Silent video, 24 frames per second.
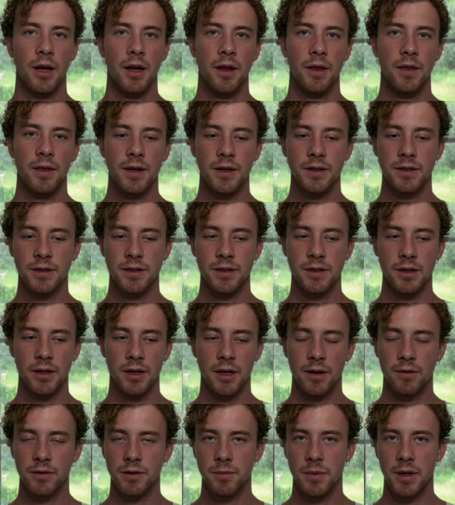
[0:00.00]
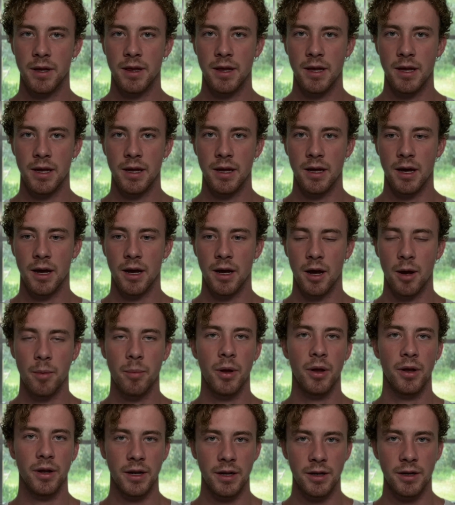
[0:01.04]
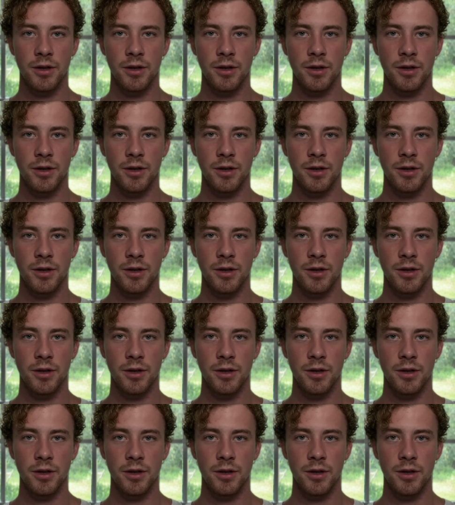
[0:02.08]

this gives me the ability